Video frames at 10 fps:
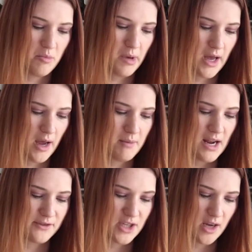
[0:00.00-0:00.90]
But I'm gonna
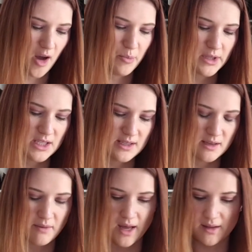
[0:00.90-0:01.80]
have to, I'll put these
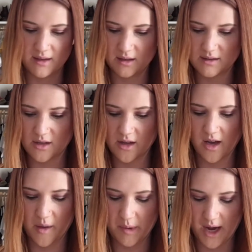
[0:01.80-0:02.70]
in my things to look
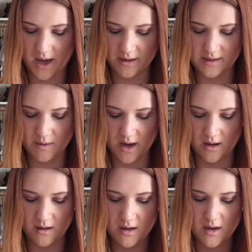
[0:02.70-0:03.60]
up pile as well,